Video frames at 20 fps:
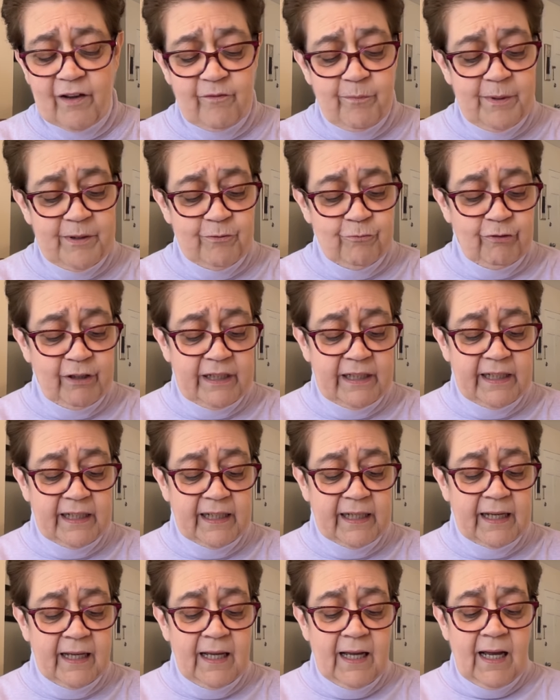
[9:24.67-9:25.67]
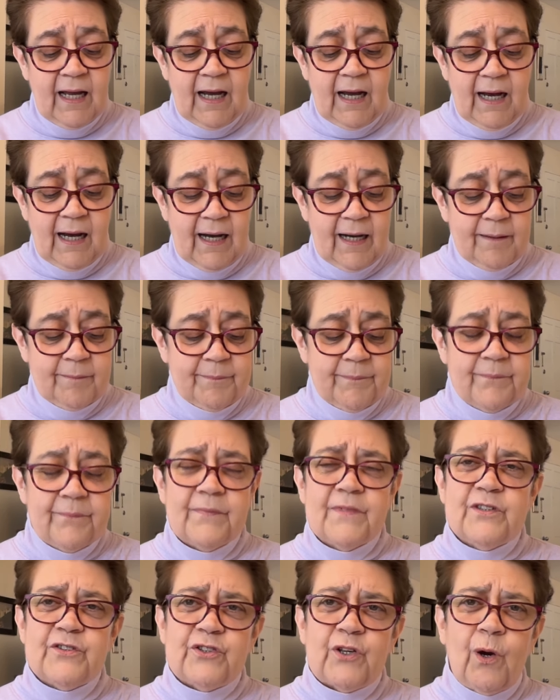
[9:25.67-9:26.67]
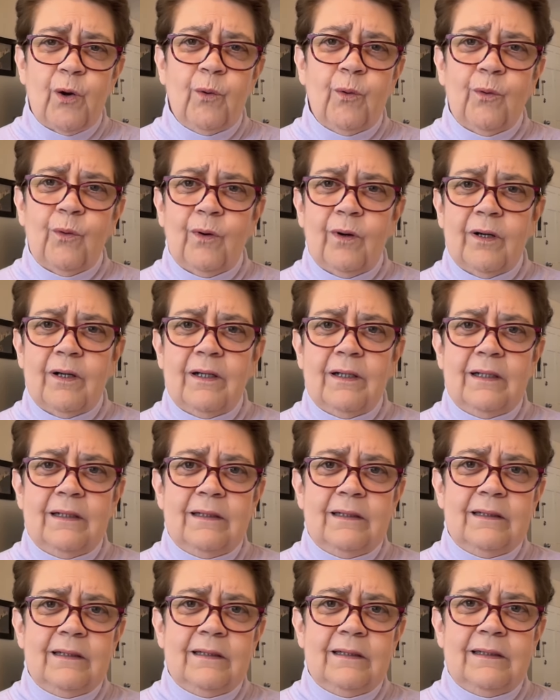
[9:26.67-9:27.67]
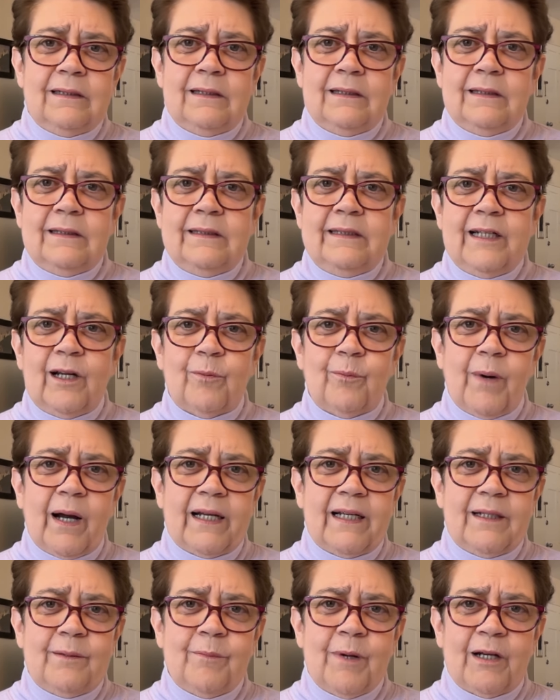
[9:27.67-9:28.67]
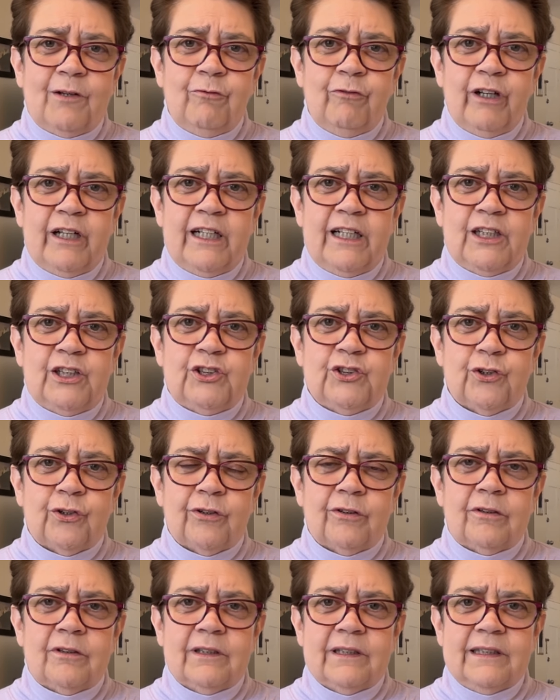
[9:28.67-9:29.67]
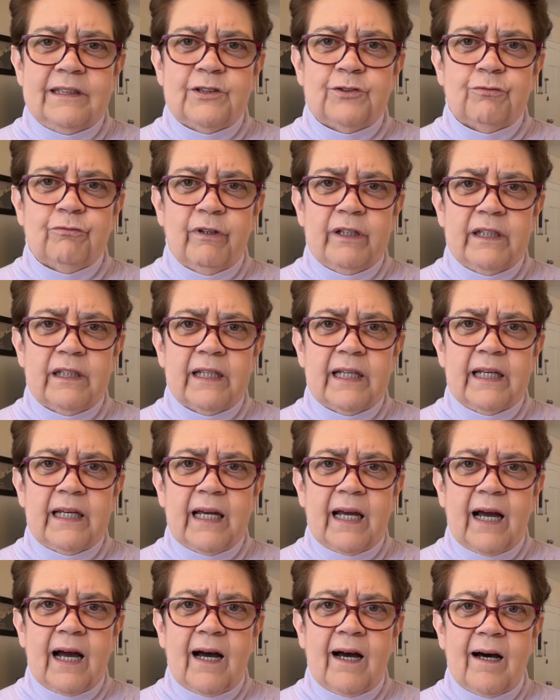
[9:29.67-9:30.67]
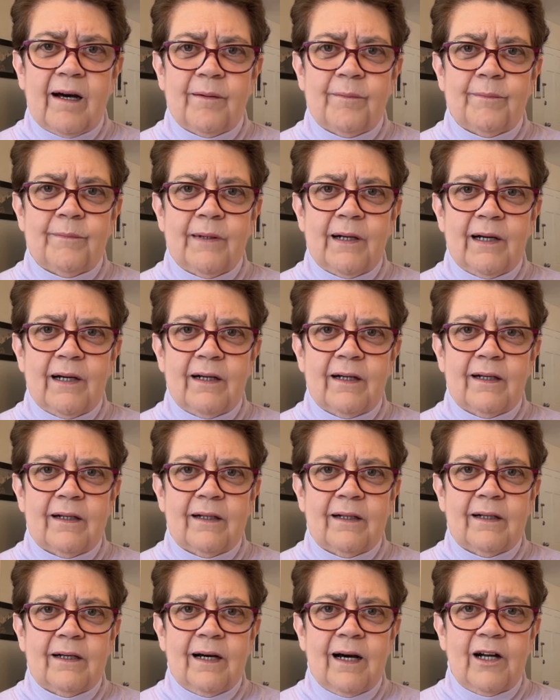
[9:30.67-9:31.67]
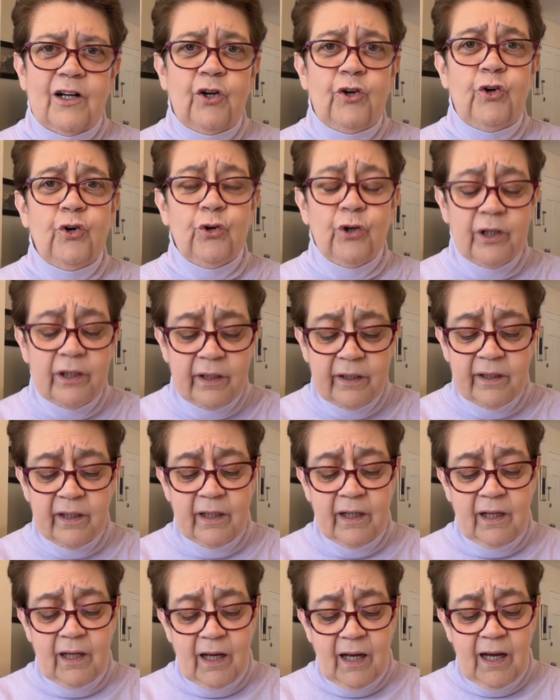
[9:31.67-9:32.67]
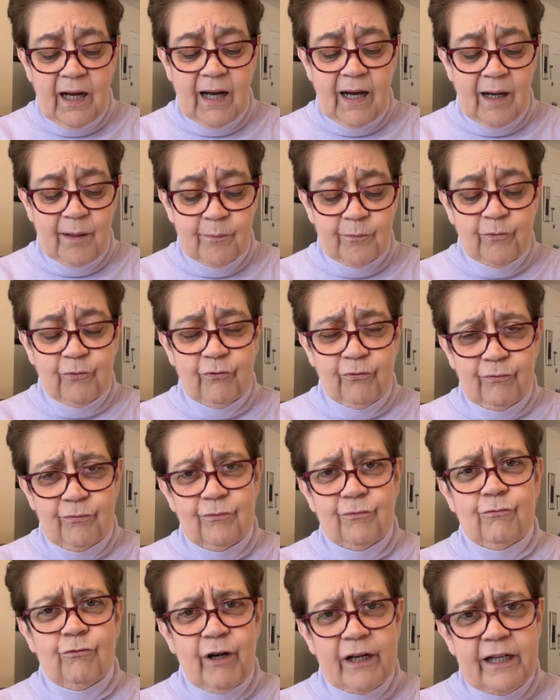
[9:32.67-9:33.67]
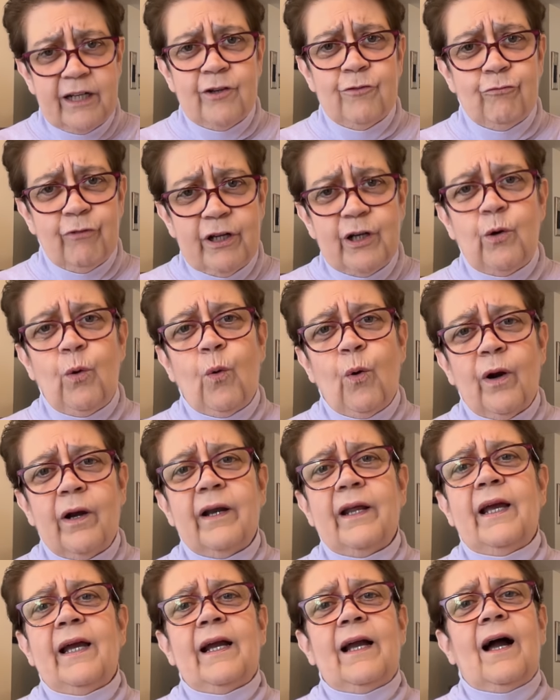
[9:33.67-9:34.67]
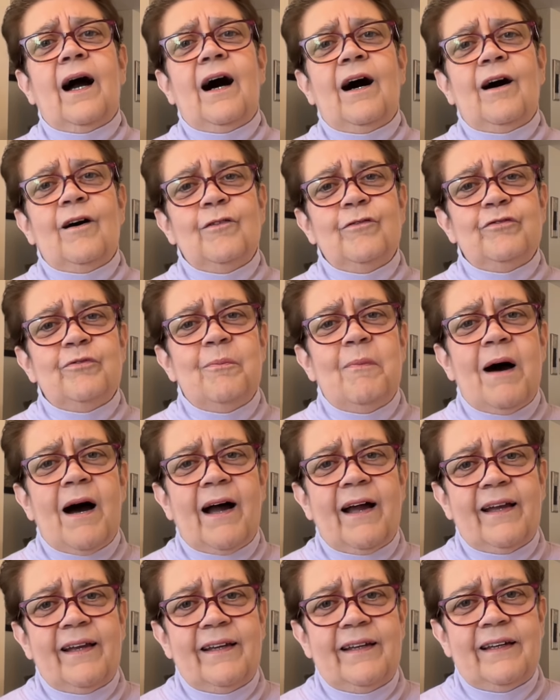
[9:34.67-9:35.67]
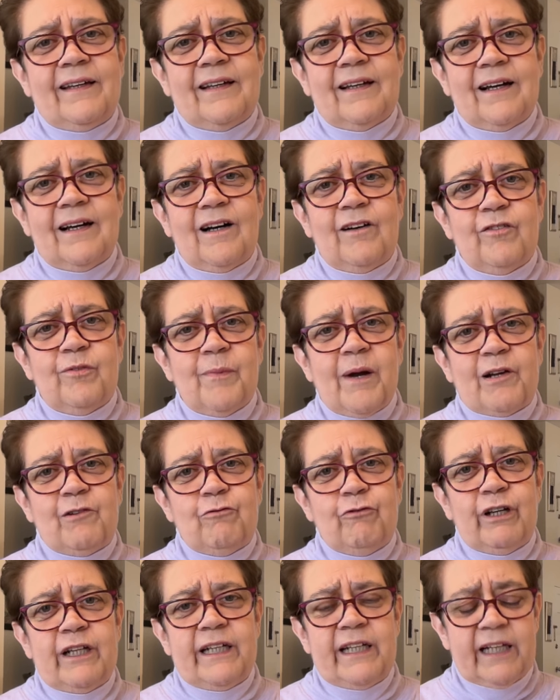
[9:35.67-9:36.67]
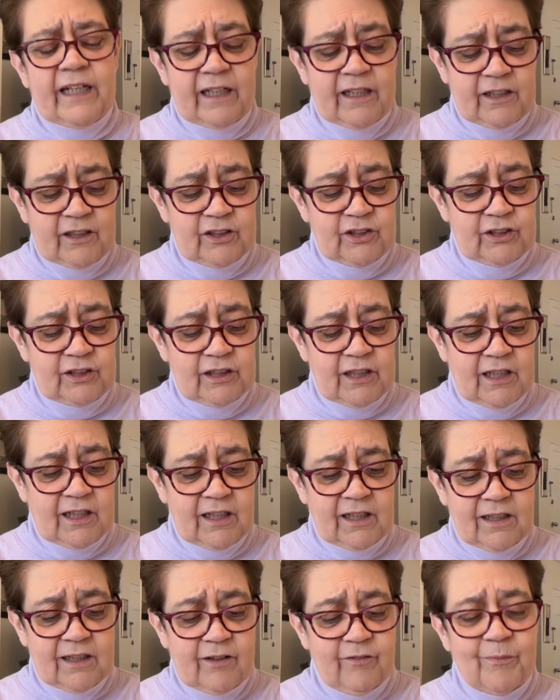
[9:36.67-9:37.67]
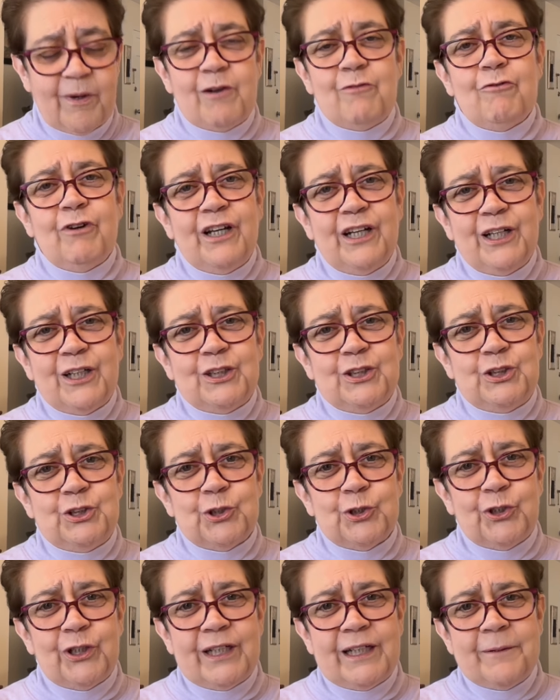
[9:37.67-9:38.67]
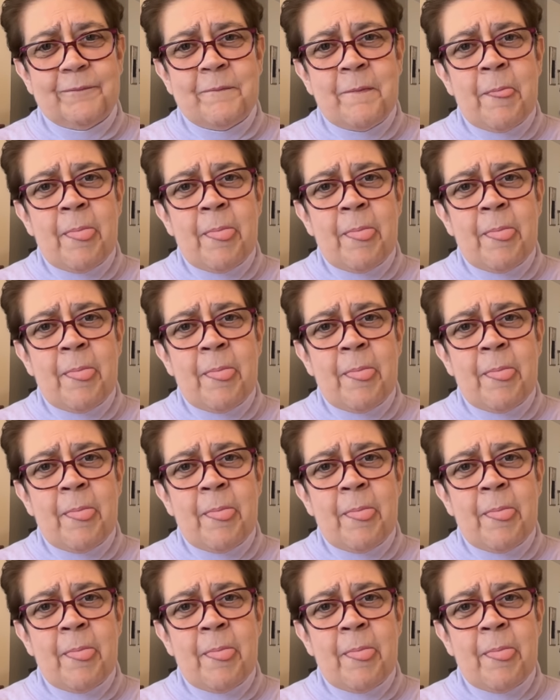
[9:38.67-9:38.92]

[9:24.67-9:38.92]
been reading. So, you know, my reading journal is really a good written recording of my reading journey.